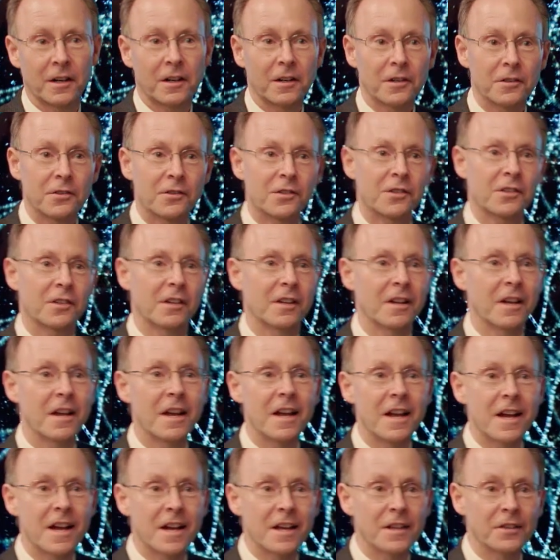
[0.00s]
Arts,
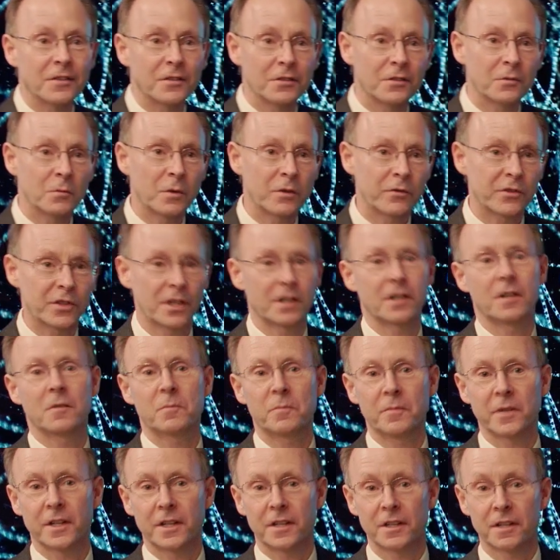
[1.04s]
and we've set up
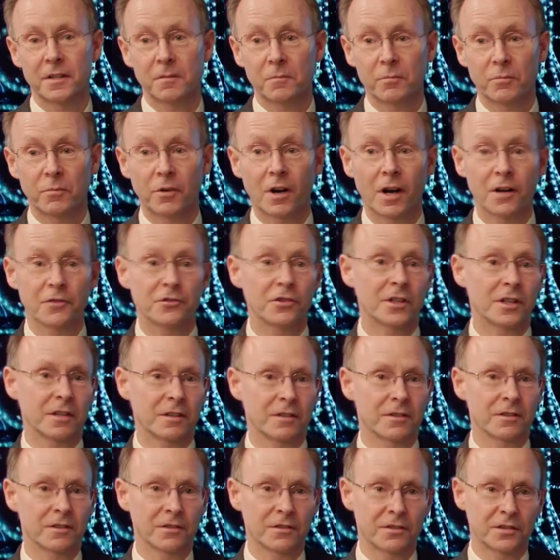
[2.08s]
a project
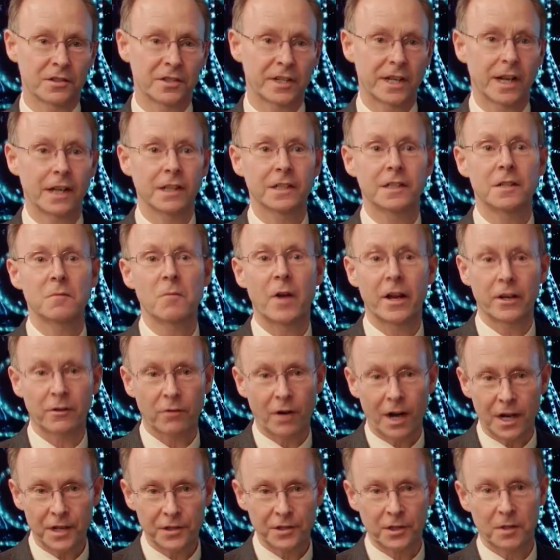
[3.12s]
that is
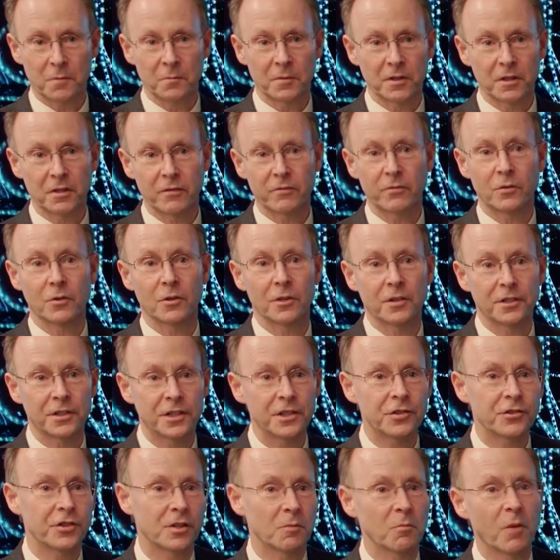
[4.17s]
telemicroscopy for
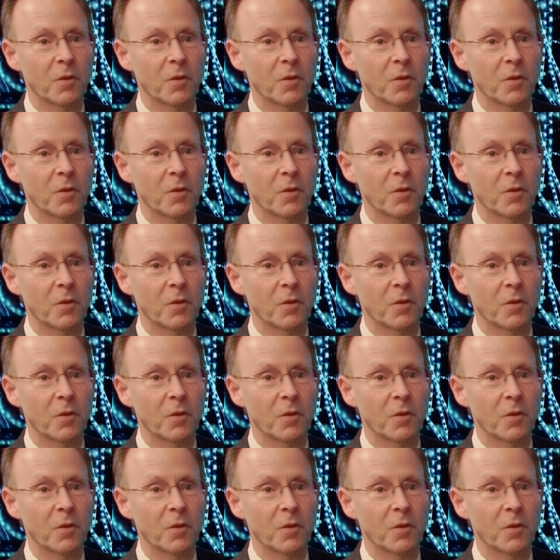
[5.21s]
teaching